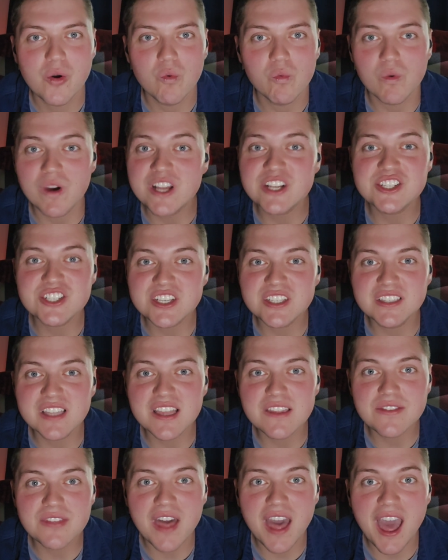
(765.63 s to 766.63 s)
When she
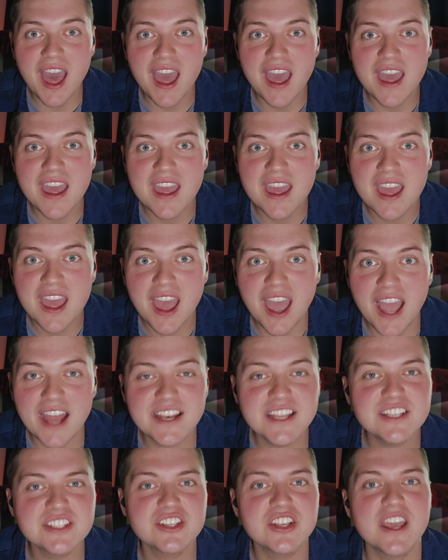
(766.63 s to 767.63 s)
did that,
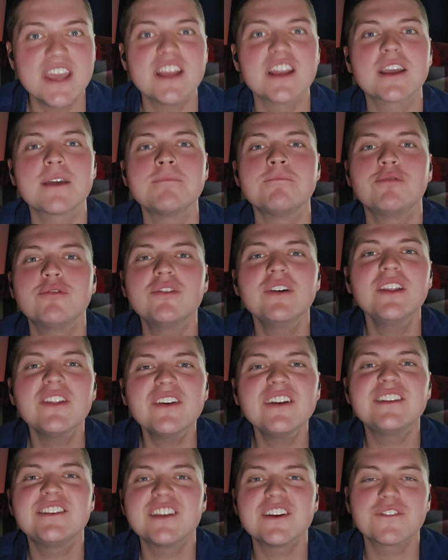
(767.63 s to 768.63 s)
and he's in a
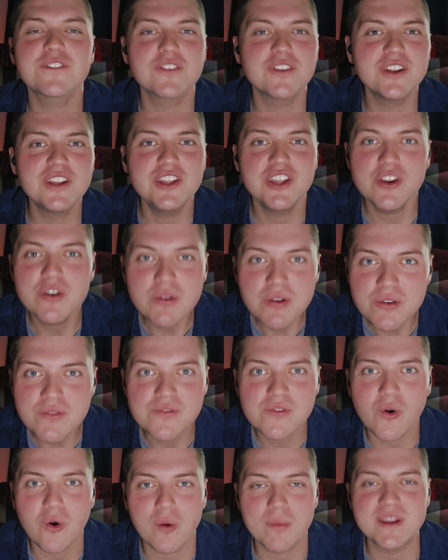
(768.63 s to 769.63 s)
completely different
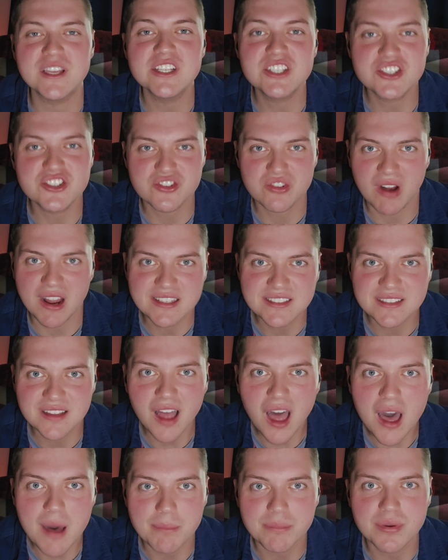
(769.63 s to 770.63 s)
uniform. He's dressed
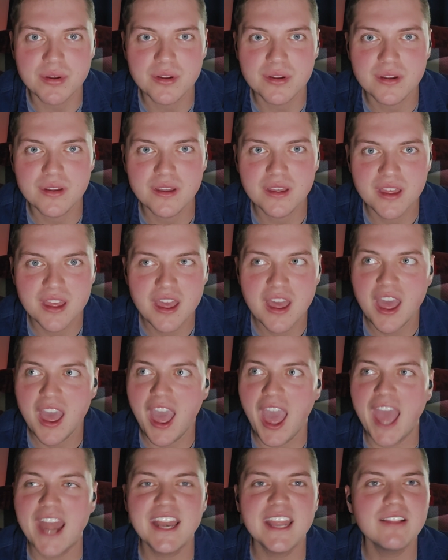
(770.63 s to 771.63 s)

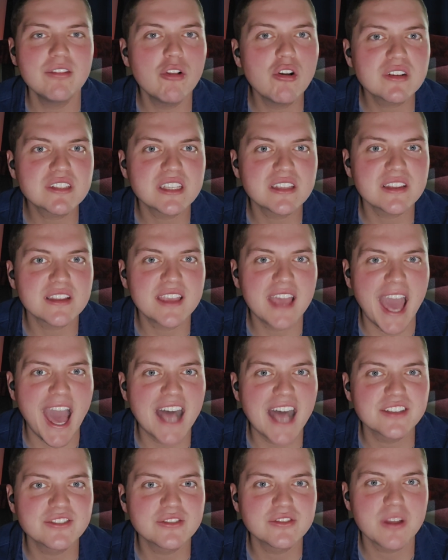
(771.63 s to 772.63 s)
up. And he looks at the
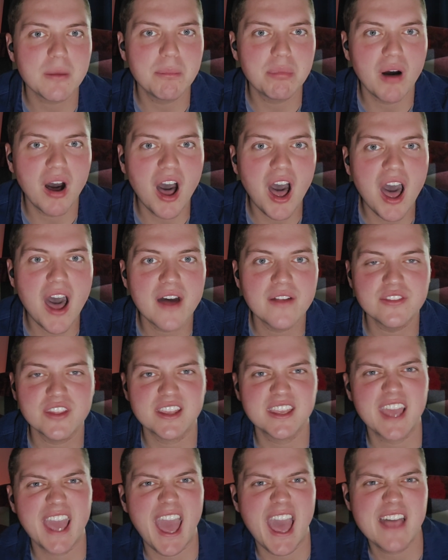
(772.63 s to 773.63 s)
castle and the pond. The
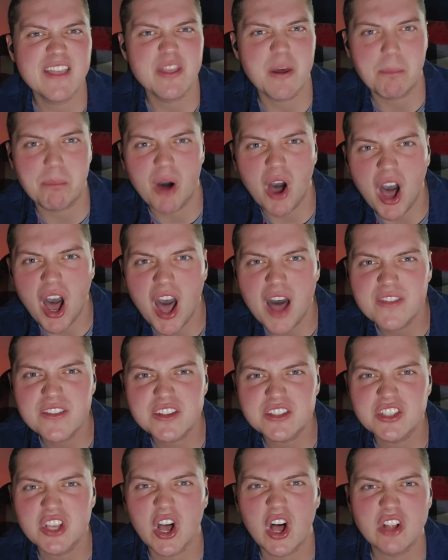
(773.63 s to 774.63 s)
pond
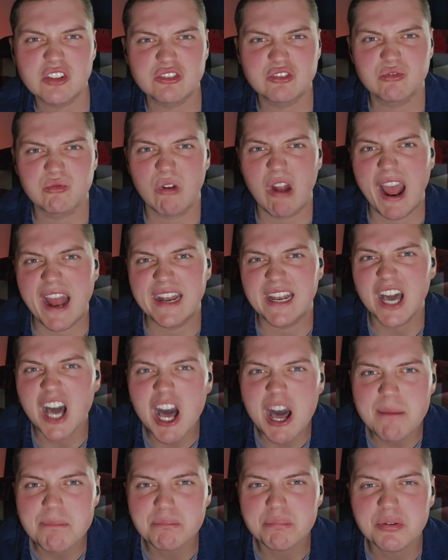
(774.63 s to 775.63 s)
is all dried
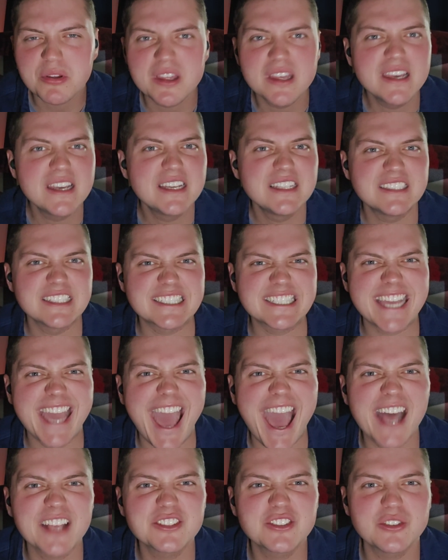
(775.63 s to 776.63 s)
up. The
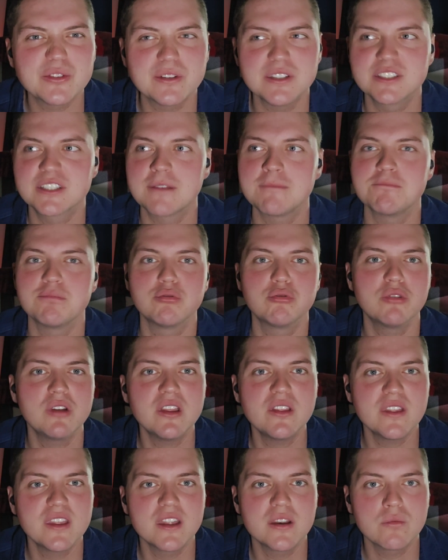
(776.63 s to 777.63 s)
castle is
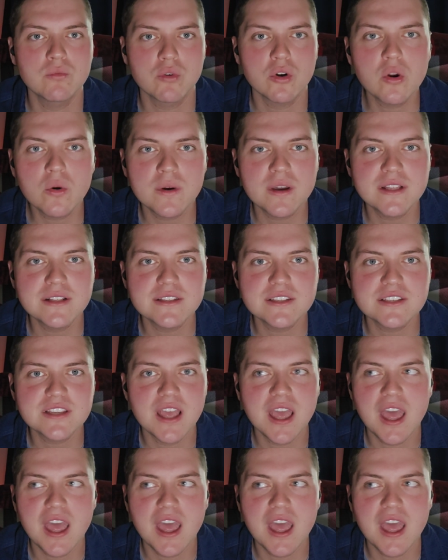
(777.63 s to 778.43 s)
completely in ruins.